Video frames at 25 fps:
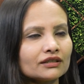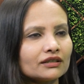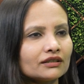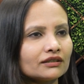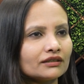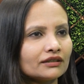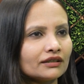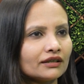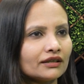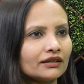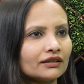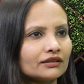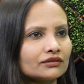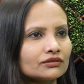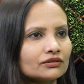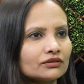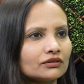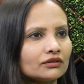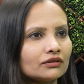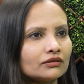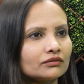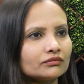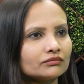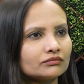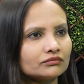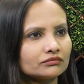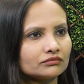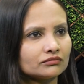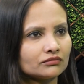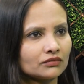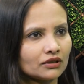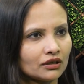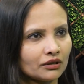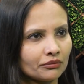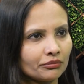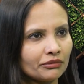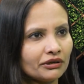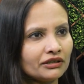are there,
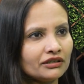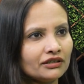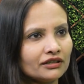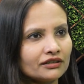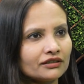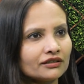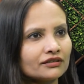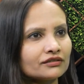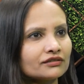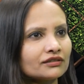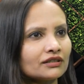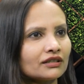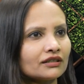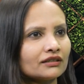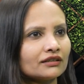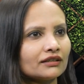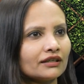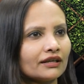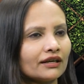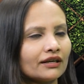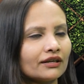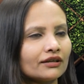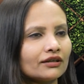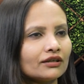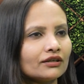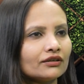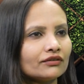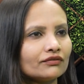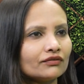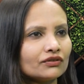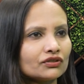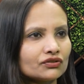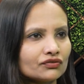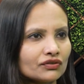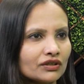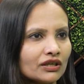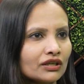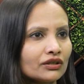mediators are there,
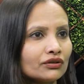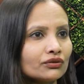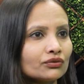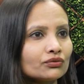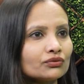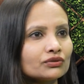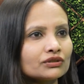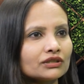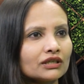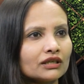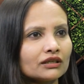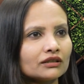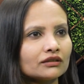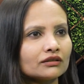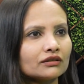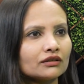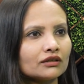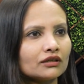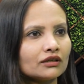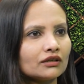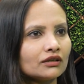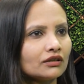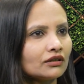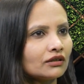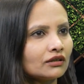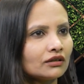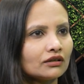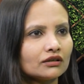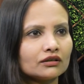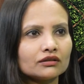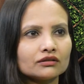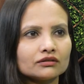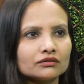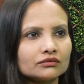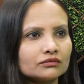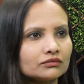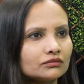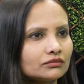which we can use and
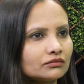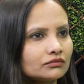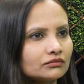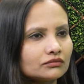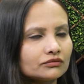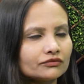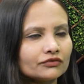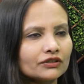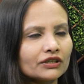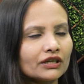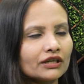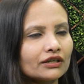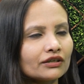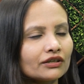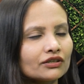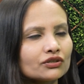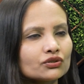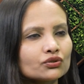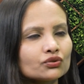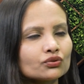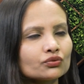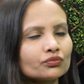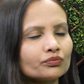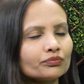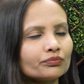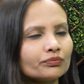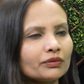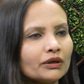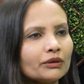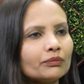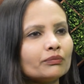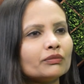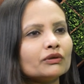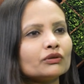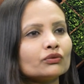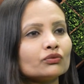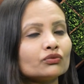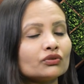we can reach to
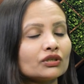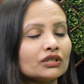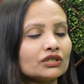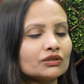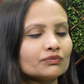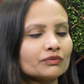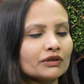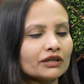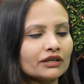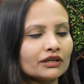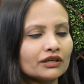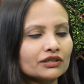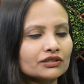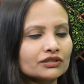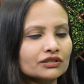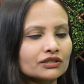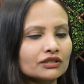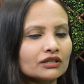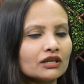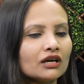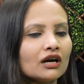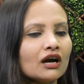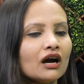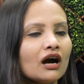people to teach meditation.